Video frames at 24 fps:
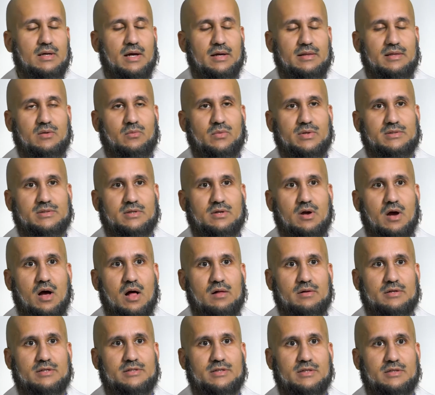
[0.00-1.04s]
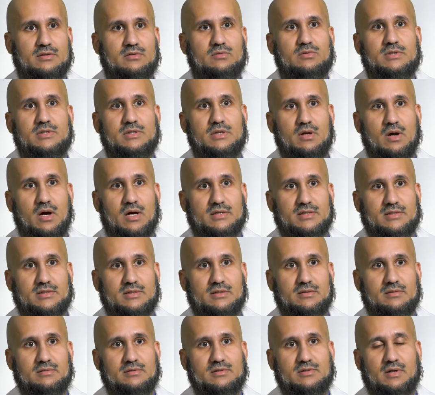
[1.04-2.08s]
and then went to college at U T
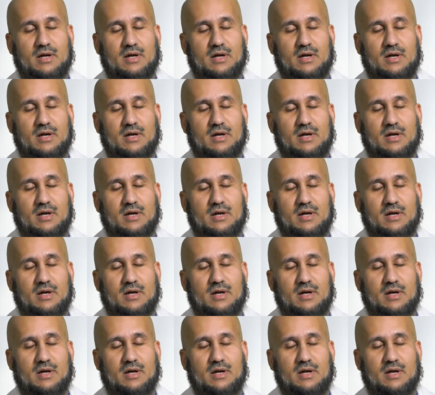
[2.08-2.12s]
Austin,